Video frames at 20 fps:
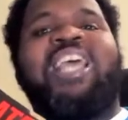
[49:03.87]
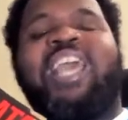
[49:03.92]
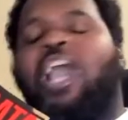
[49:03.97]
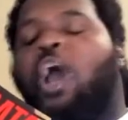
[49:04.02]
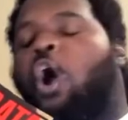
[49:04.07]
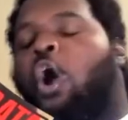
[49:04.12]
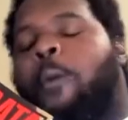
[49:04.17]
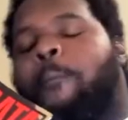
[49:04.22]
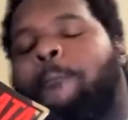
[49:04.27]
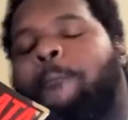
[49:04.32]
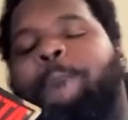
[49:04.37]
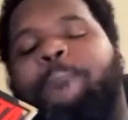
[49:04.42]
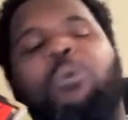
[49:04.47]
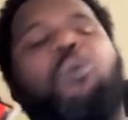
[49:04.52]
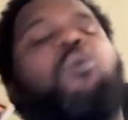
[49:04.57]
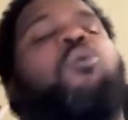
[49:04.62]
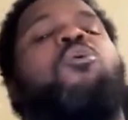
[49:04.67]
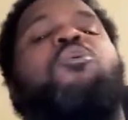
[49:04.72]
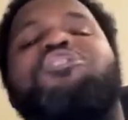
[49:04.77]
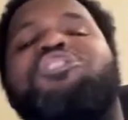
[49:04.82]
they are
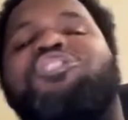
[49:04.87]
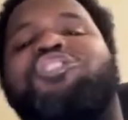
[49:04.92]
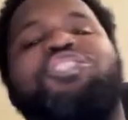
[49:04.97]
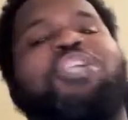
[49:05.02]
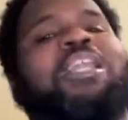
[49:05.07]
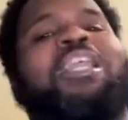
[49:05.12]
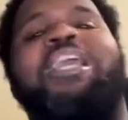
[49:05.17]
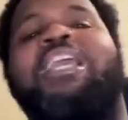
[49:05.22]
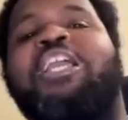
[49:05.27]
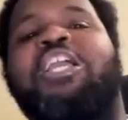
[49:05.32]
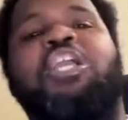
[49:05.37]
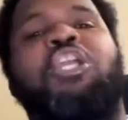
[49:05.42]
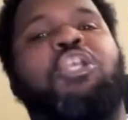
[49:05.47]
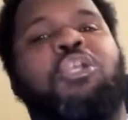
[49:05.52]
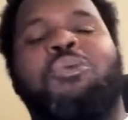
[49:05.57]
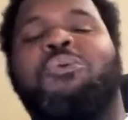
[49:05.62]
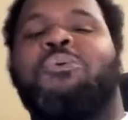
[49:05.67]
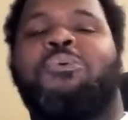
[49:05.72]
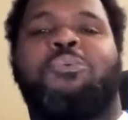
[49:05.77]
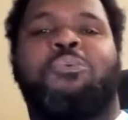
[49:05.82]
bullshitting
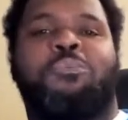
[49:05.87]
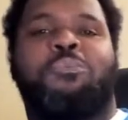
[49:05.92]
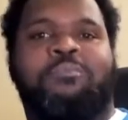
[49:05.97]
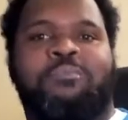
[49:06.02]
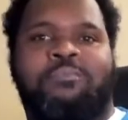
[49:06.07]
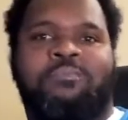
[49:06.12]
you.